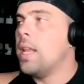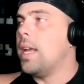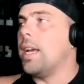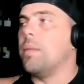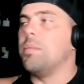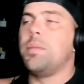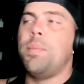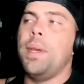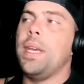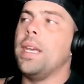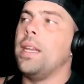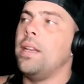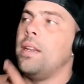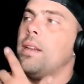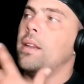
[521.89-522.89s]
like I'm
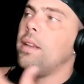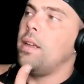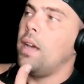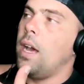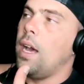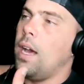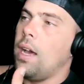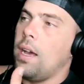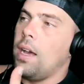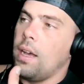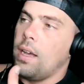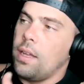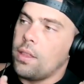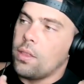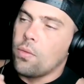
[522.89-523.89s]
speaking
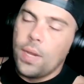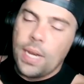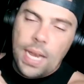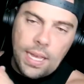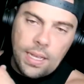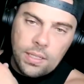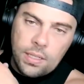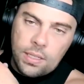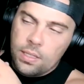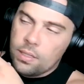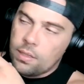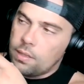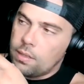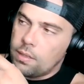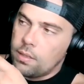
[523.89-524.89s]
3 days
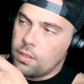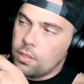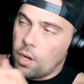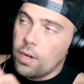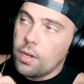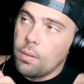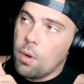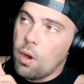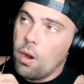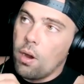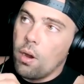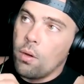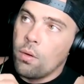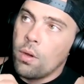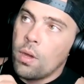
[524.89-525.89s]
starting
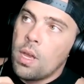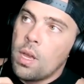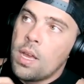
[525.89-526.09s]
tomorrow